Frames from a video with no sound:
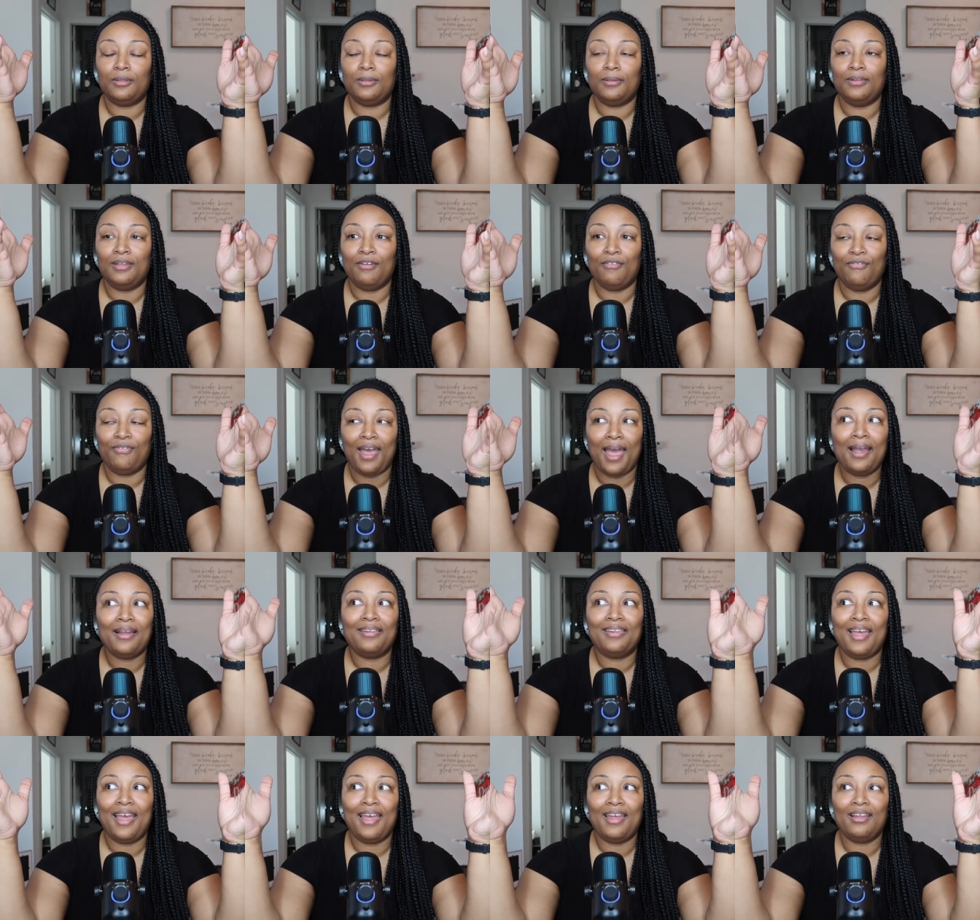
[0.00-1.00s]
the fact
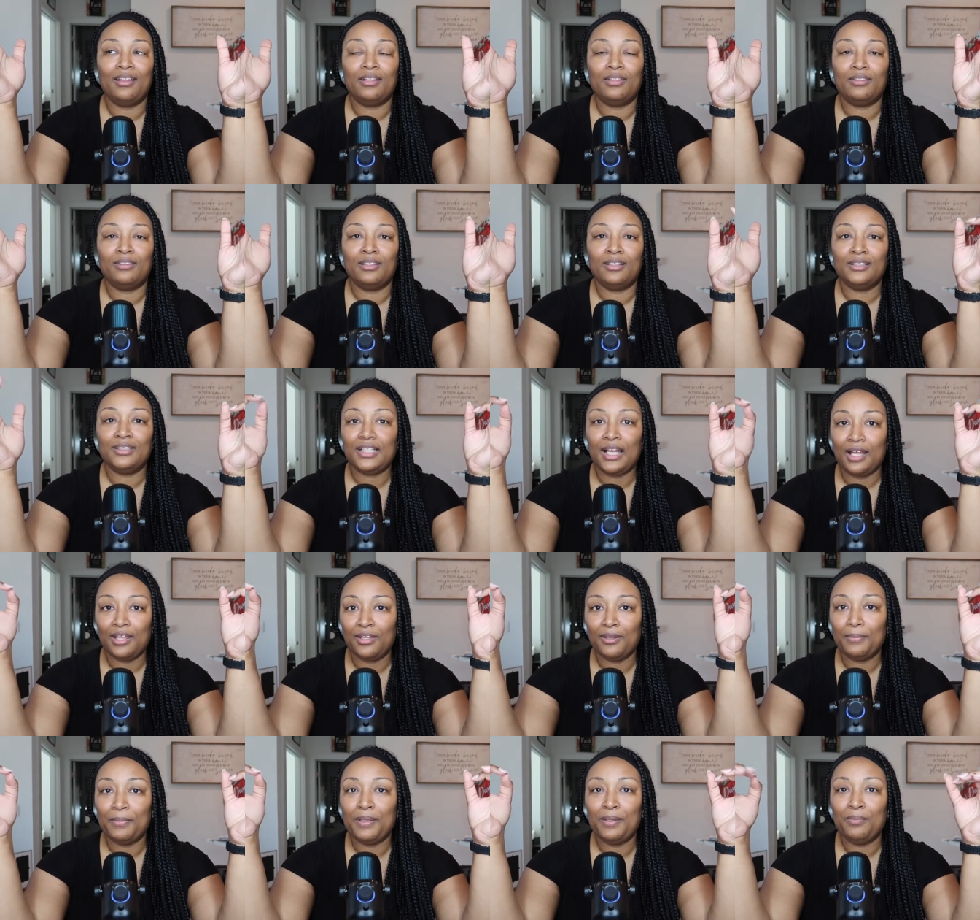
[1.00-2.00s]
that there's
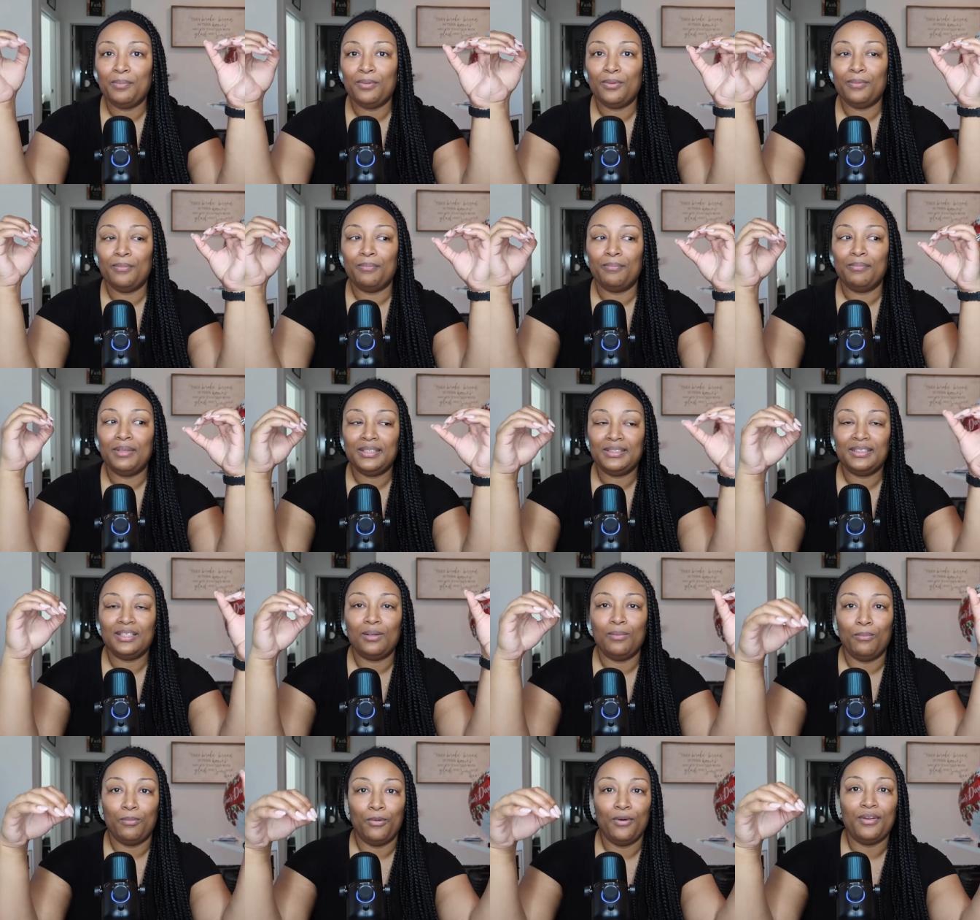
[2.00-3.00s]
other people
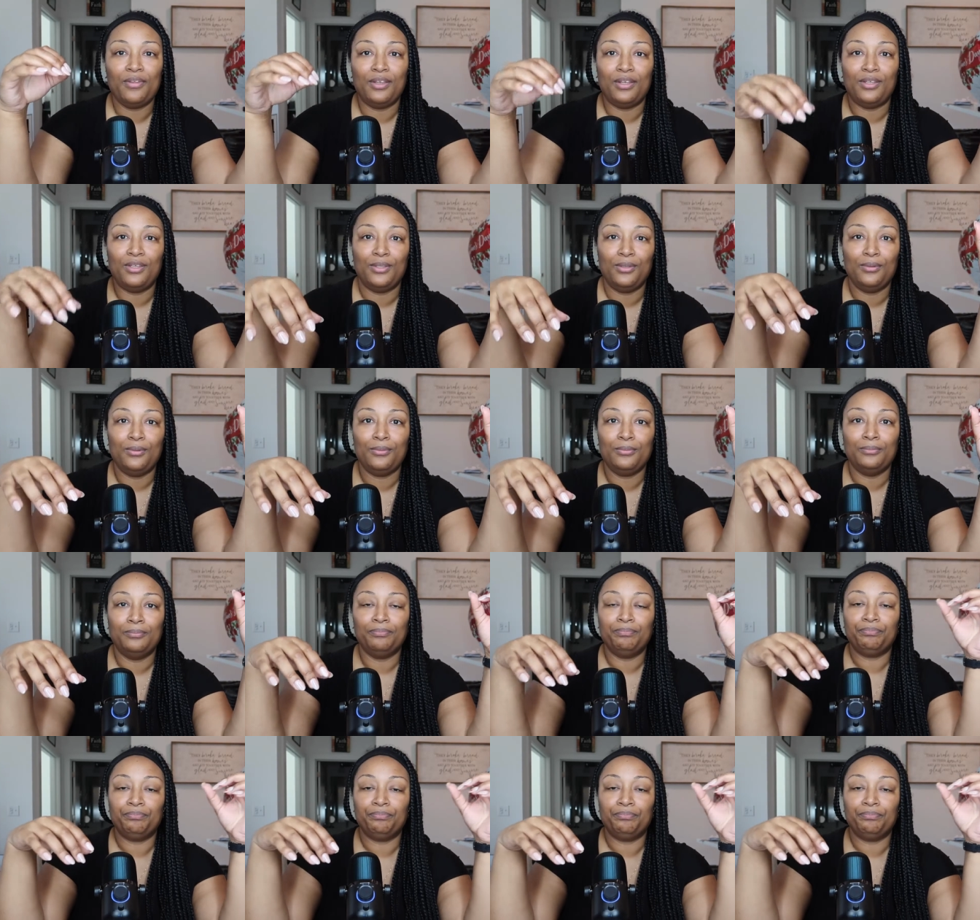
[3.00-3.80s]
missing more than you